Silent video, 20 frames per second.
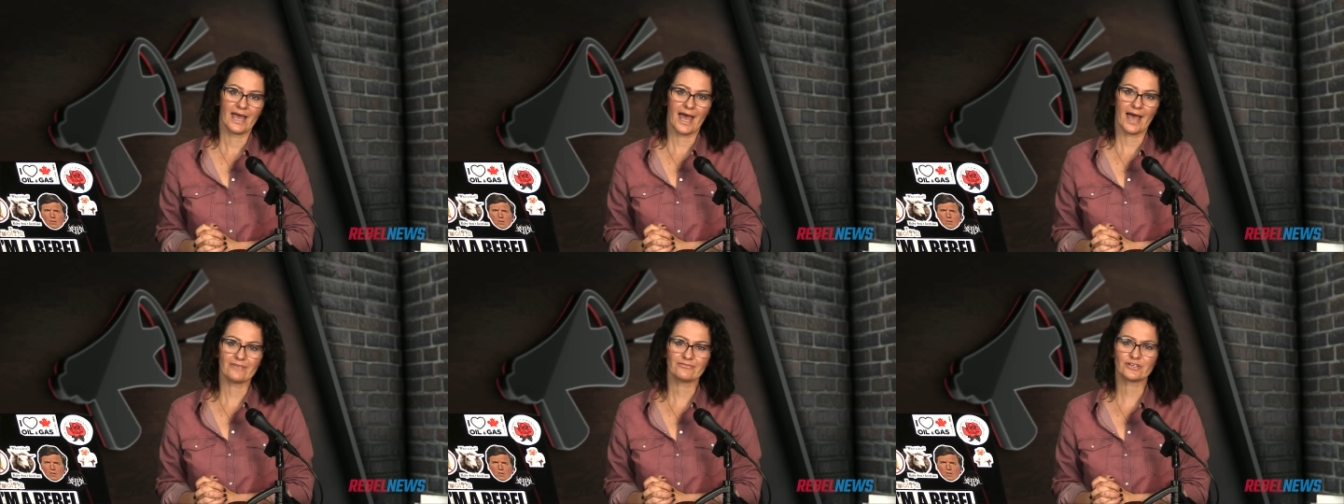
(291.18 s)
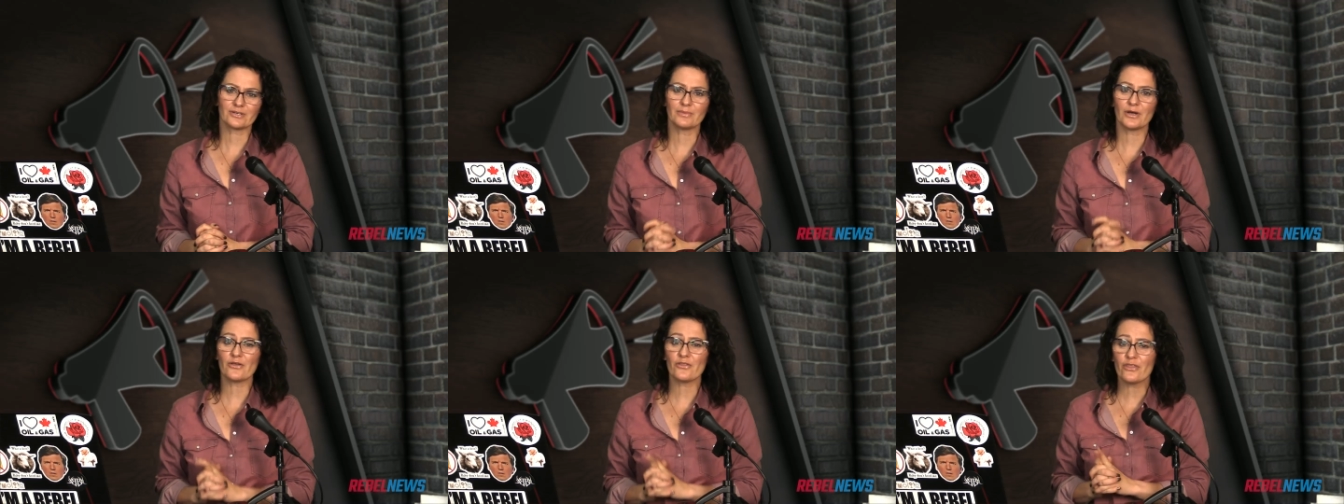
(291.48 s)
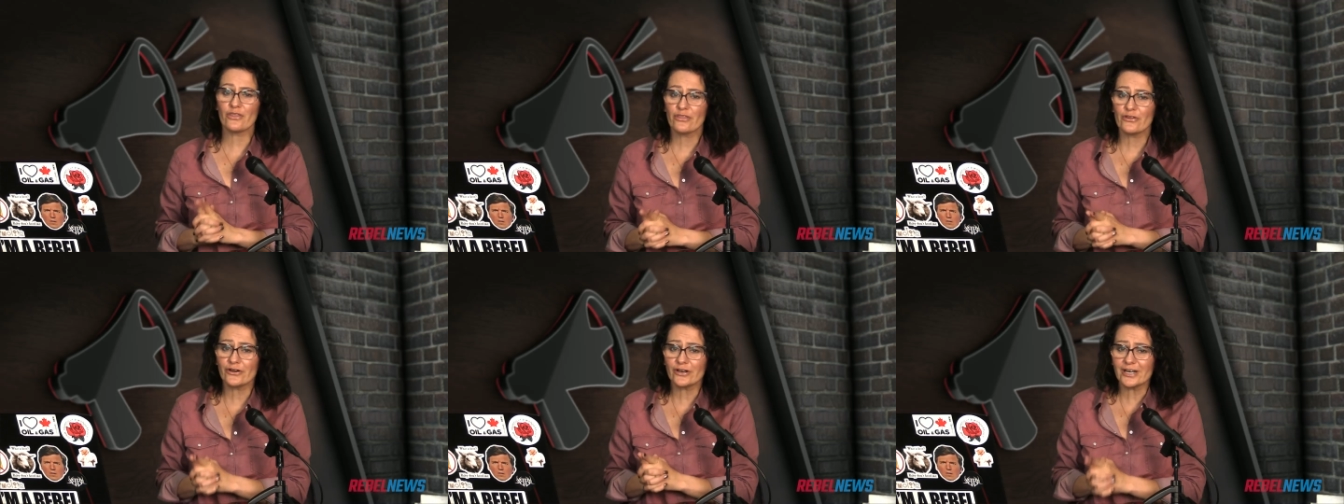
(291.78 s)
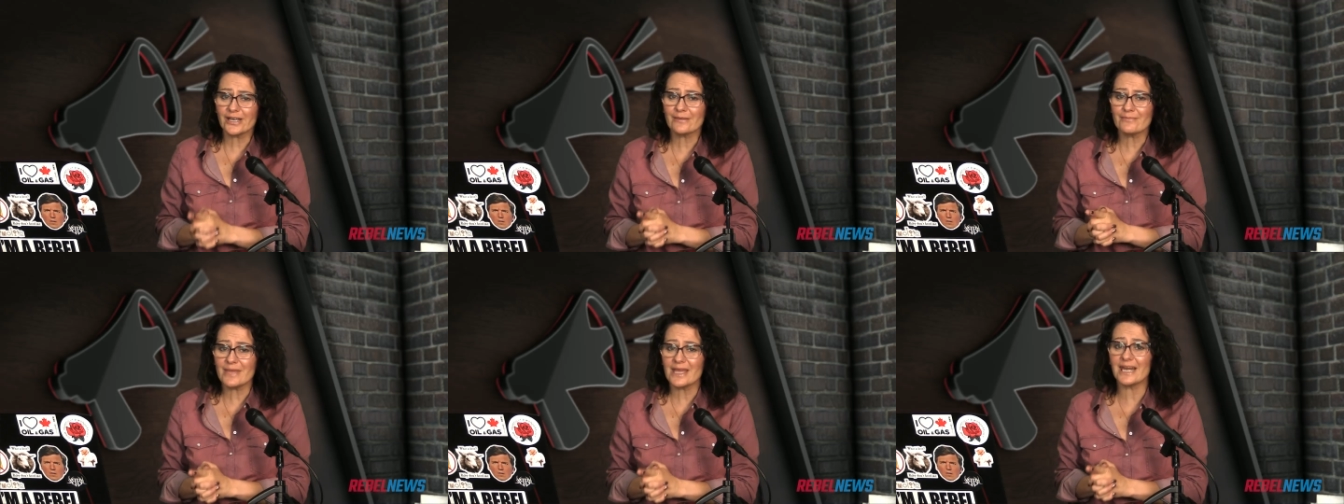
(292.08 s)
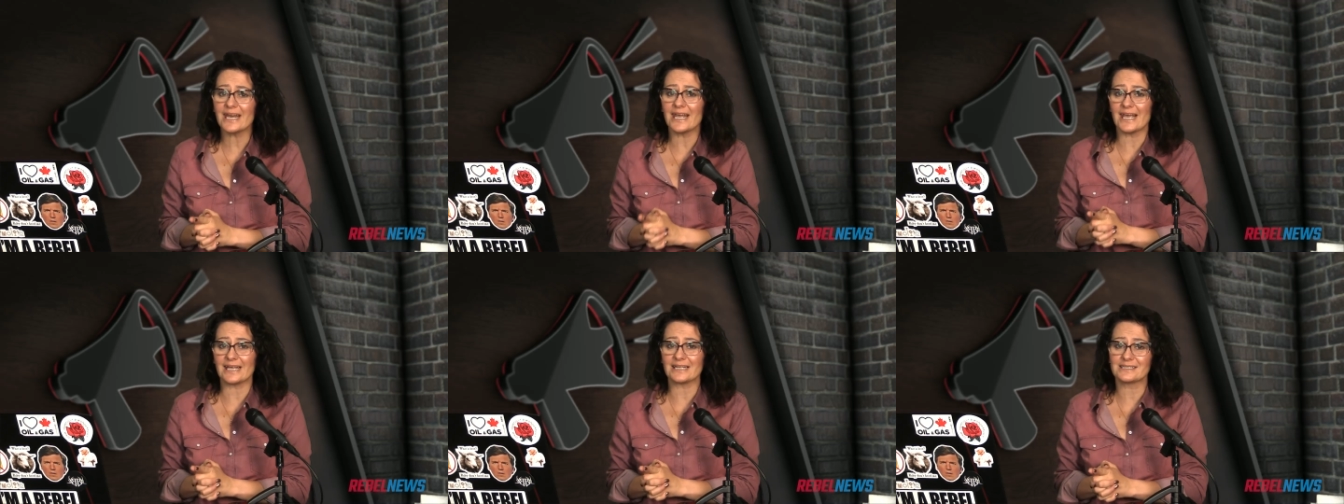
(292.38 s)
After about 30
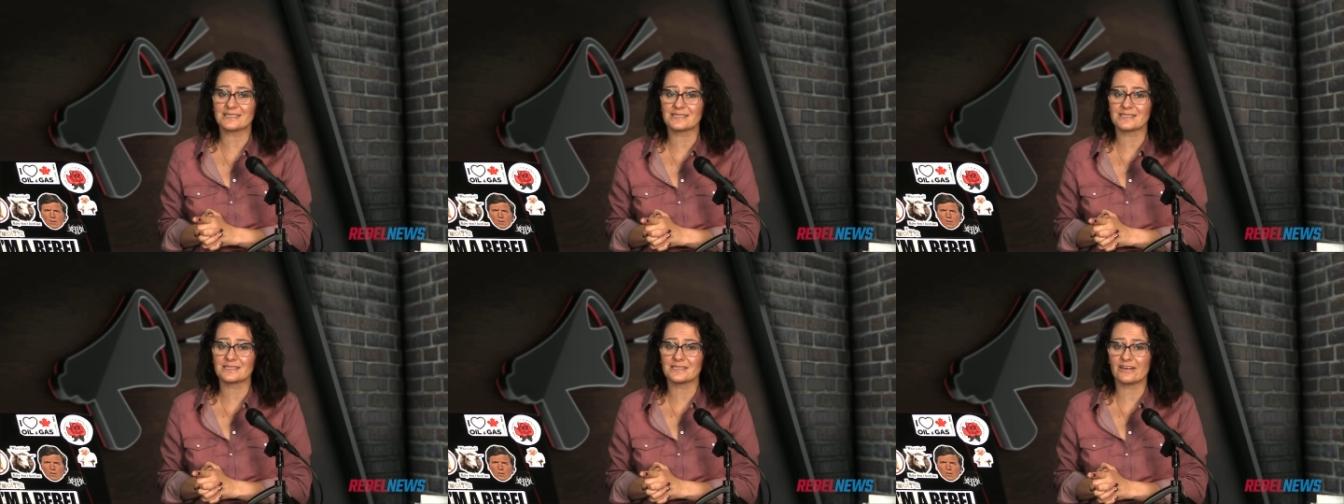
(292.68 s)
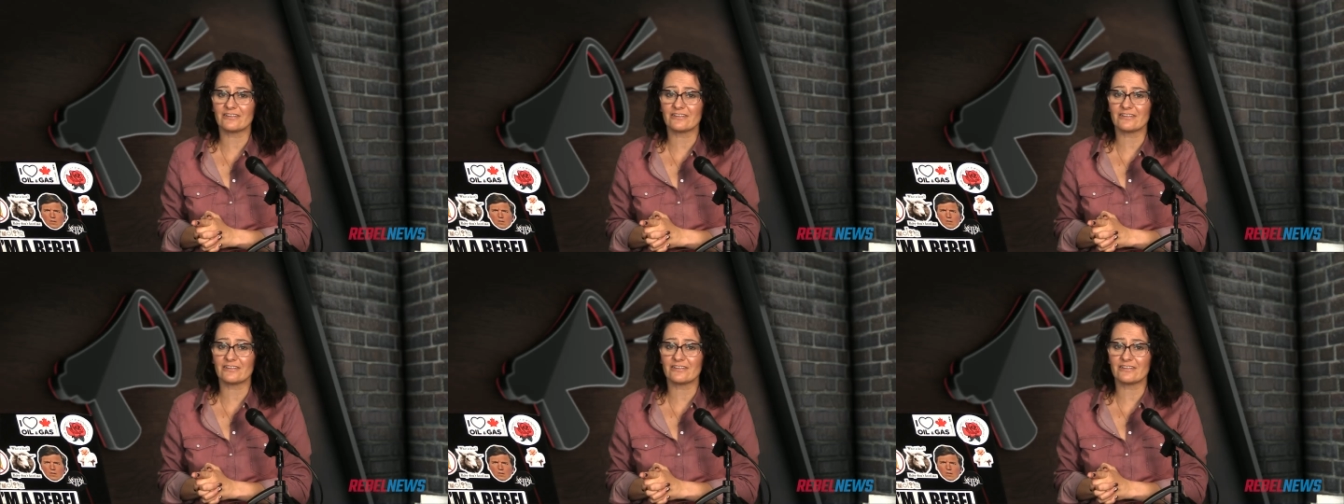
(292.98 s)
minutes